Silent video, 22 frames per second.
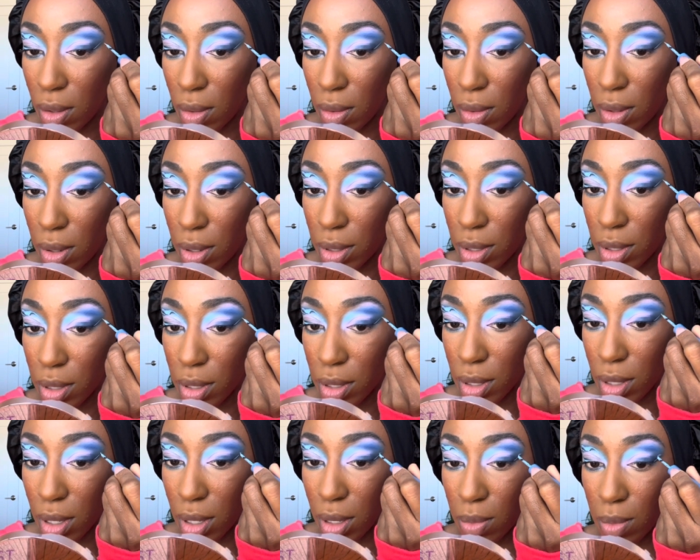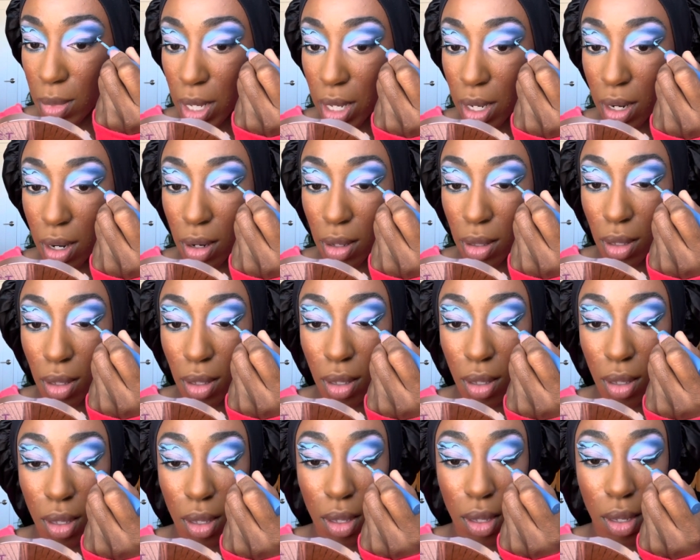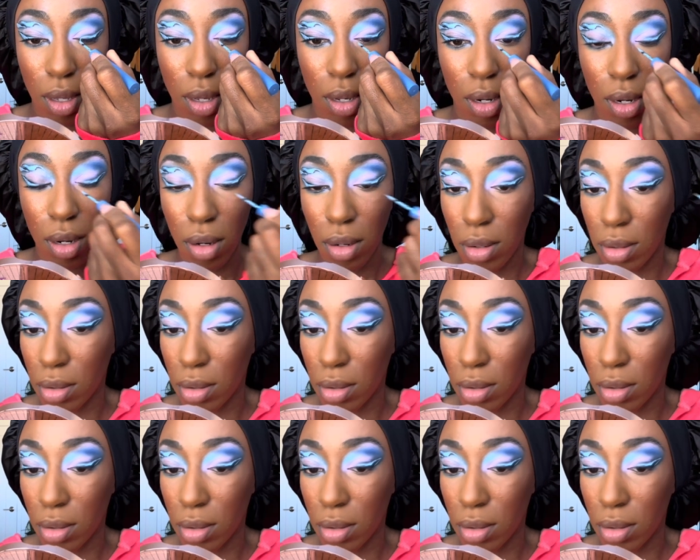we're just gonna make our liner.